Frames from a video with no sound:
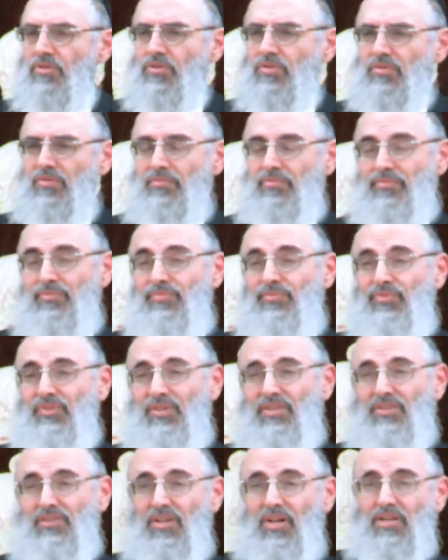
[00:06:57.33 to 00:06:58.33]
So for
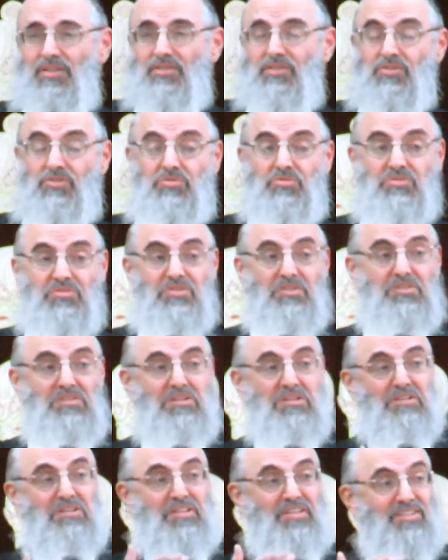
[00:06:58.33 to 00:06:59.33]
a doctor to sit
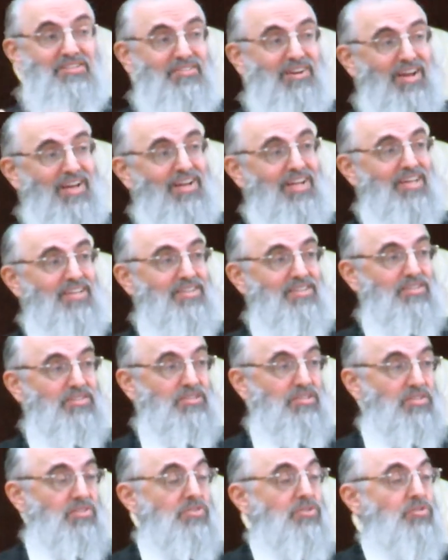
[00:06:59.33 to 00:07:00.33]
here and cry like this,
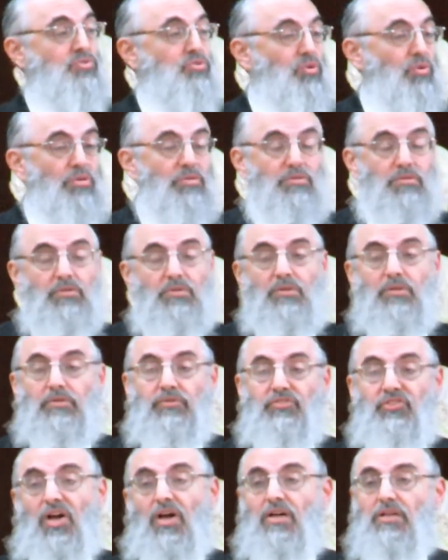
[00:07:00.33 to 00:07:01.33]
is it your
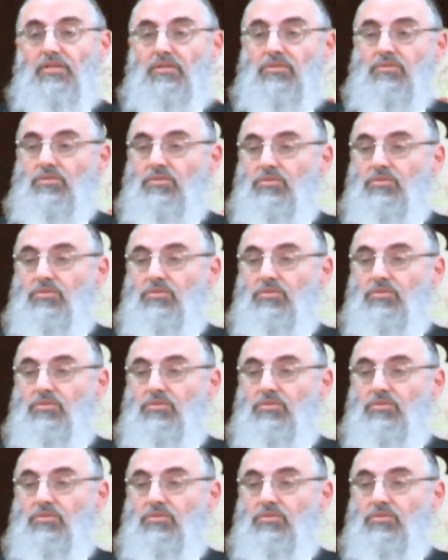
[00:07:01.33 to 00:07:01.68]
son? Is